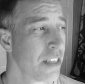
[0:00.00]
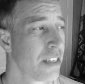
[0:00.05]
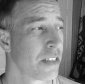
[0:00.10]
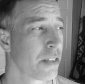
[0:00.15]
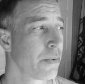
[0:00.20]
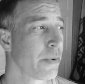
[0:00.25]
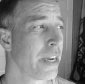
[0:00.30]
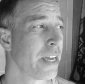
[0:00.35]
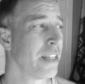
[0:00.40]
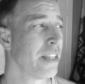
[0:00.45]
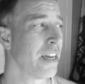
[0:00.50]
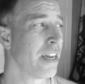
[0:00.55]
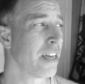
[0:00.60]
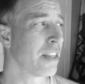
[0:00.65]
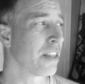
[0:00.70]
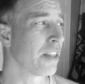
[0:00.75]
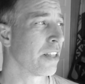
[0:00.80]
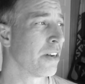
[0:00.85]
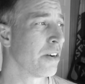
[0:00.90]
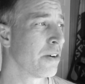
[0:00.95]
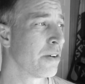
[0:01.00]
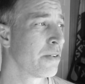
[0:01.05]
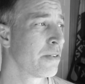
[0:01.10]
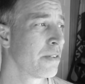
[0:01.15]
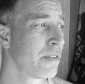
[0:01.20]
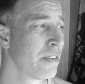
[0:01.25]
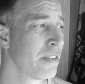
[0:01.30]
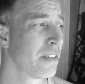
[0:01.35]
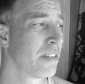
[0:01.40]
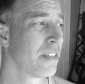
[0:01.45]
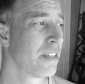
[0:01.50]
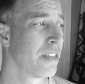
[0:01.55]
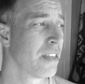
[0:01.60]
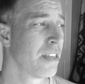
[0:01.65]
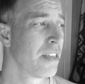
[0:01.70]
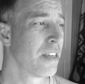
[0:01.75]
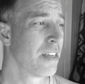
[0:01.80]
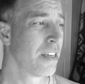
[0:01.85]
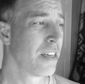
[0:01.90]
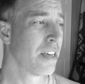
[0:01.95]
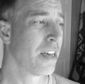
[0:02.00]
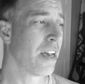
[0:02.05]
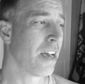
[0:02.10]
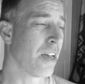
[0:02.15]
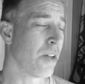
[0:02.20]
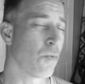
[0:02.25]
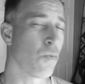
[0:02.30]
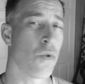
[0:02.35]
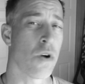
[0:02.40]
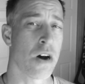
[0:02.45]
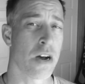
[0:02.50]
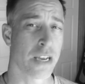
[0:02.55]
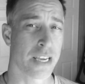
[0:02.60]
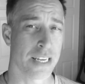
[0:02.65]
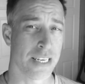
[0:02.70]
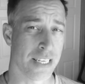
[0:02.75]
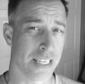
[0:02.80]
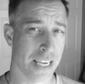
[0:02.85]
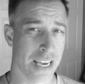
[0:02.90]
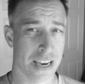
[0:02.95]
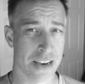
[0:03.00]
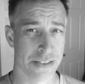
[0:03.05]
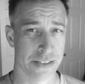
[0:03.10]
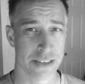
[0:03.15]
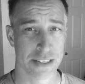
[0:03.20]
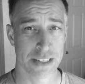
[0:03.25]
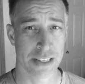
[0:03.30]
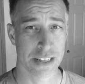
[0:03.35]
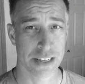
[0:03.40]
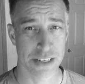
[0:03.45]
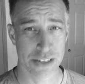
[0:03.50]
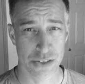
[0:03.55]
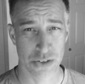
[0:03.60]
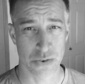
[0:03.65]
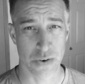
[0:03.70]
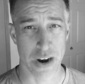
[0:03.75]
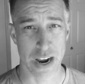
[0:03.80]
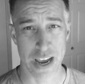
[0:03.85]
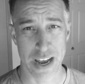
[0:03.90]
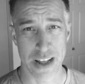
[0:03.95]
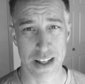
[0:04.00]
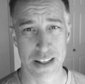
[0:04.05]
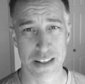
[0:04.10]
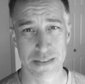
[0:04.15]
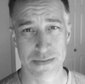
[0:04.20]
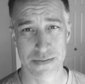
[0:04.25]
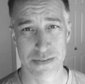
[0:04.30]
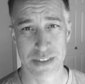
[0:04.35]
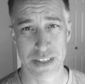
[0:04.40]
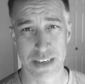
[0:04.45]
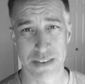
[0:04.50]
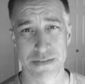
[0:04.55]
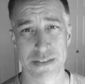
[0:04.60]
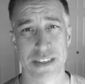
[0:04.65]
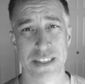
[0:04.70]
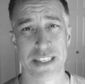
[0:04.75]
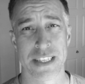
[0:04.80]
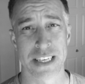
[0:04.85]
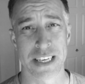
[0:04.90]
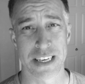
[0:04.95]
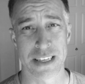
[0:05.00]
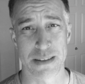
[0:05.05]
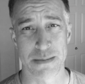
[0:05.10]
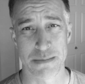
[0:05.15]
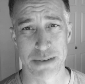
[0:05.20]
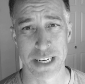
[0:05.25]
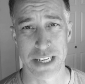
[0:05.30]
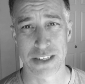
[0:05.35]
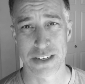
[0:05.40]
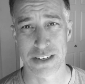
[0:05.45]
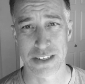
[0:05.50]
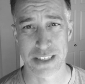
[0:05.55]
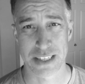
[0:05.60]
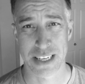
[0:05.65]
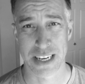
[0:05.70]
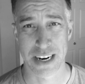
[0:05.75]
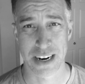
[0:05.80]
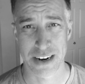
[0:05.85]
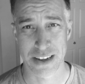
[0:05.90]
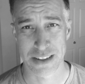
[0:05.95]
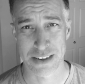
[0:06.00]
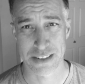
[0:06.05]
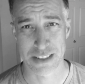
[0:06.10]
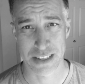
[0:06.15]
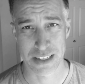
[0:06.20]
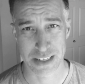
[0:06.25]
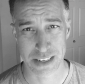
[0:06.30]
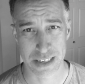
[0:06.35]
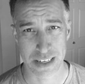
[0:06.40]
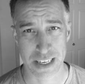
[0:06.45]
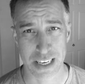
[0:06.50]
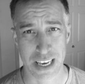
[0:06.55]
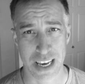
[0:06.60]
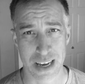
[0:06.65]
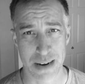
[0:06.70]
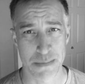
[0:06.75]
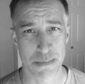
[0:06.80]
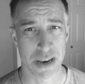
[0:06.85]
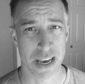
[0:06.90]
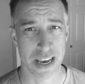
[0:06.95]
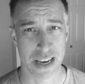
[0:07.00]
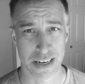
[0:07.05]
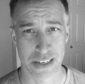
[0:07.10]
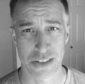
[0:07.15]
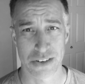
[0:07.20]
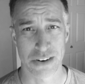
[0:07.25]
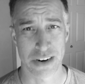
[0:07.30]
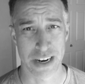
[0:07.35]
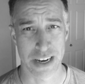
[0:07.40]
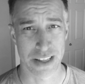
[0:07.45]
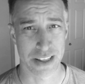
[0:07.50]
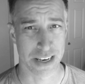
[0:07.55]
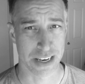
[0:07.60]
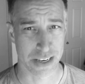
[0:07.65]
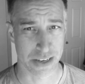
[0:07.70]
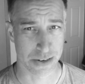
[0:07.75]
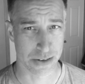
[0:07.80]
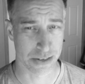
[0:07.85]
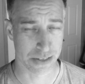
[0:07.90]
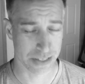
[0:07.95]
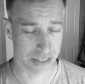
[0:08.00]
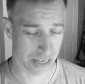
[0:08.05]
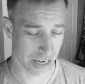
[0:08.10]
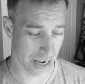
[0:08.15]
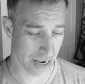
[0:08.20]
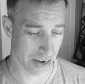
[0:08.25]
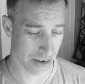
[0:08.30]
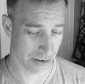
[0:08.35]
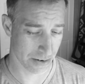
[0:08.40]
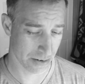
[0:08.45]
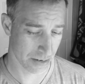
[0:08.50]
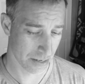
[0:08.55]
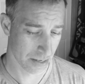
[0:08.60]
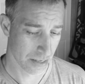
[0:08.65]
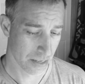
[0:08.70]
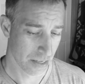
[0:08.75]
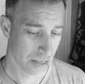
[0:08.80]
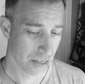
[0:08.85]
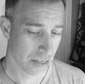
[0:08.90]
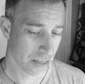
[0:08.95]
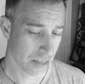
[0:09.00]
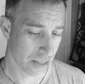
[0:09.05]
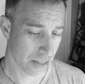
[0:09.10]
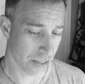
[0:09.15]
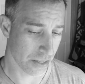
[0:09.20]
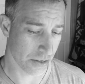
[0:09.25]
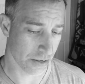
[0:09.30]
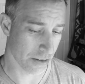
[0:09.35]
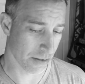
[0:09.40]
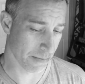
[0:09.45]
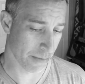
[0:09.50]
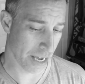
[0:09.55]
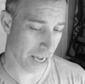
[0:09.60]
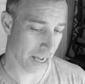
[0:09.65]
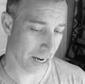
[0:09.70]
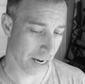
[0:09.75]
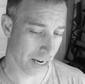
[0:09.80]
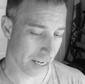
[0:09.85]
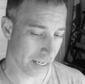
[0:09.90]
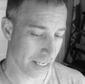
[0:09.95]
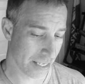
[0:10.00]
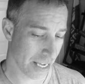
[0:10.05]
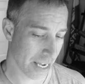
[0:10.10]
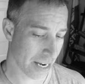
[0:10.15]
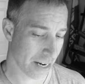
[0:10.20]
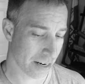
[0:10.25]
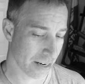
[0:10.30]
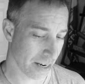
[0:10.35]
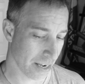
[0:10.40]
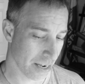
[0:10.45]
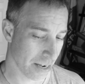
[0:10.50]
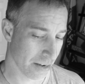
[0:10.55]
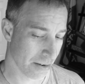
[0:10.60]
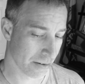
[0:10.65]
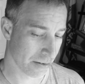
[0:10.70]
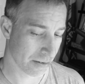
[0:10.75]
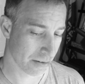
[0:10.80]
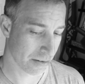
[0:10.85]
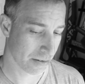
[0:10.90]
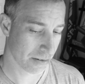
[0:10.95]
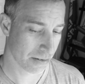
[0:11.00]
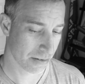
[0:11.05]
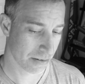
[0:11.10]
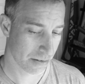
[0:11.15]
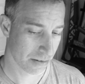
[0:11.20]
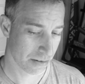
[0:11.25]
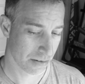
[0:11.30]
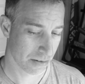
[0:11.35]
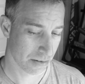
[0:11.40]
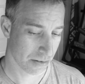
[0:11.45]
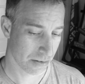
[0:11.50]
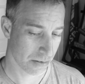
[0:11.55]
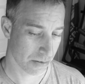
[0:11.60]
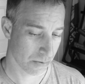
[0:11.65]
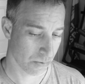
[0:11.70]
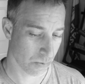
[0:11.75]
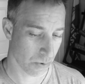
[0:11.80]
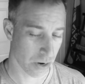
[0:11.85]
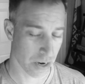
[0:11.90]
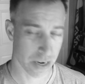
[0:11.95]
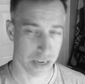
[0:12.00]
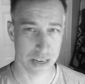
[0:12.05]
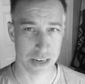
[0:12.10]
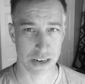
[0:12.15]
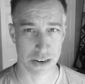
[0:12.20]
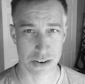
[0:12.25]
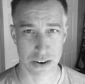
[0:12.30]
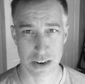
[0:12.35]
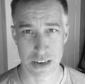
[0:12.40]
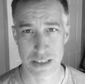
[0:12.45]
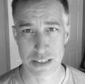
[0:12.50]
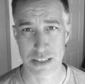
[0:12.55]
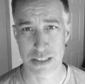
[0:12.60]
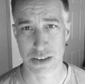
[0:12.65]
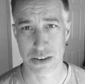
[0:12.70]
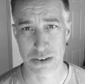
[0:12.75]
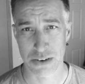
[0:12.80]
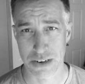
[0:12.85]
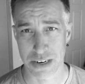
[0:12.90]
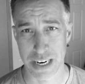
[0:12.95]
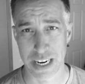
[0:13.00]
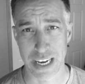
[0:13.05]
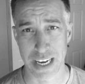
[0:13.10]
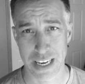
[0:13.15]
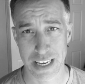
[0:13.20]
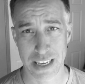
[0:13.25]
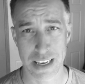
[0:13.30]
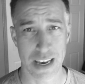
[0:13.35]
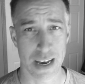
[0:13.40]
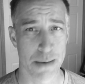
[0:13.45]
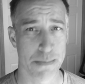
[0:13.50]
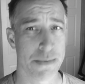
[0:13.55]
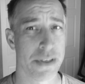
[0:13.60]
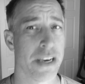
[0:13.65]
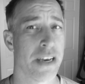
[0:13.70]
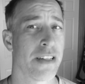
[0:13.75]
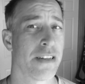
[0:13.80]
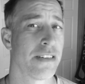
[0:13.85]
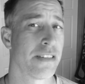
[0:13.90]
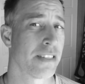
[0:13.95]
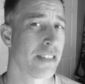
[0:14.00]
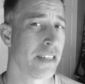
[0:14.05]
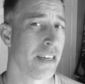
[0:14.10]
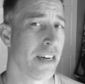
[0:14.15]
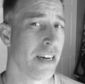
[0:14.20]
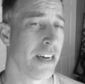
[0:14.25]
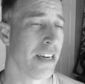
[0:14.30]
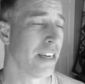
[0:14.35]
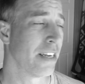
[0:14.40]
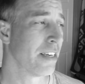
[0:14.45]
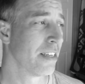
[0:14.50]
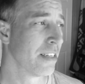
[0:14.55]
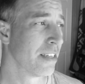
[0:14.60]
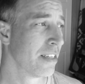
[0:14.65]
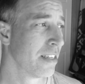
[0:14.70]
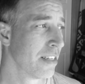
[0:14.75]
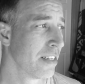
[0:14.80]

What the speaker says: So we had to unload and walk it down. There's a little trail. If you see in the pictures there's a little cut bank trail that goes down. The old man had to take her down, walk it across the creek, up the other side.